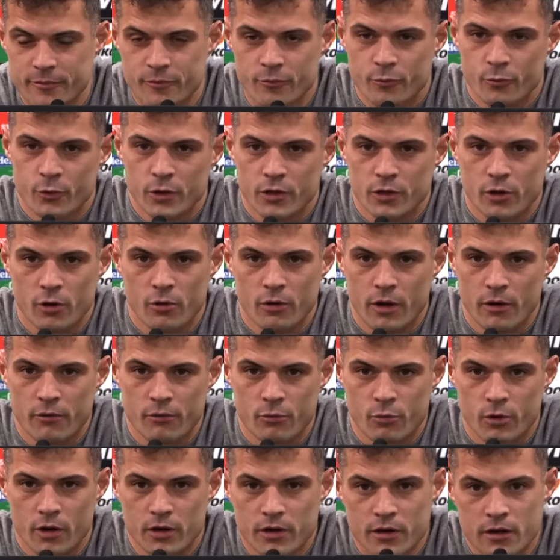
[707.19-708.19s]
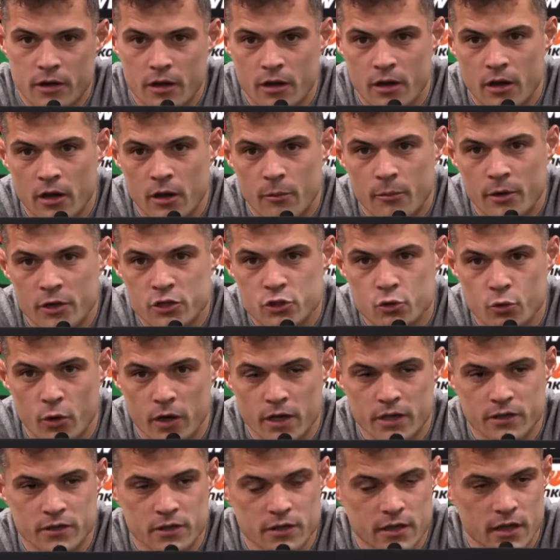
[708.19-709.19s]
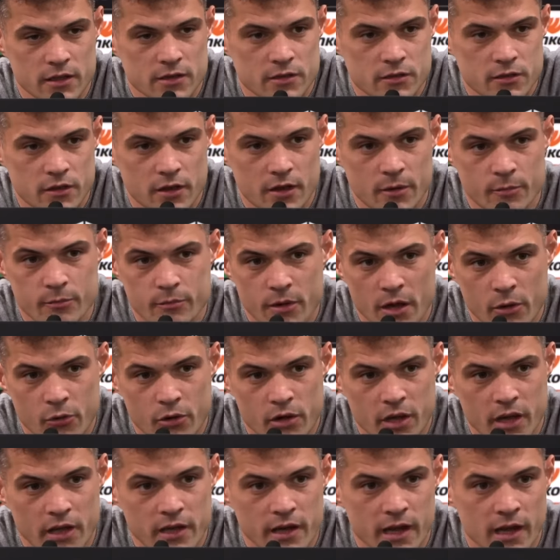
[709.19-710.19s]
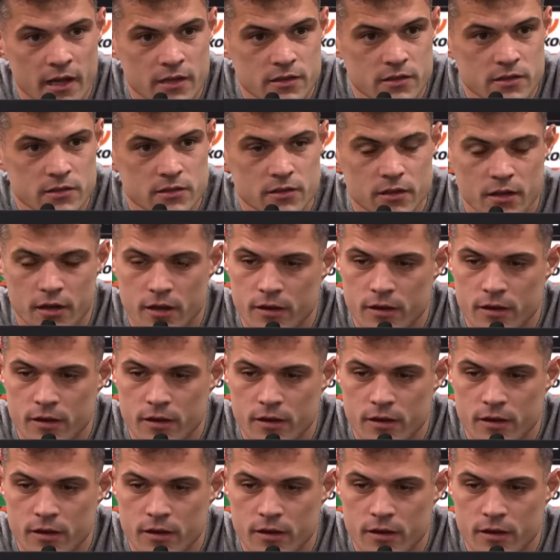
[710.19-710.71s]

we know everyone how much quality that Harry Kane has.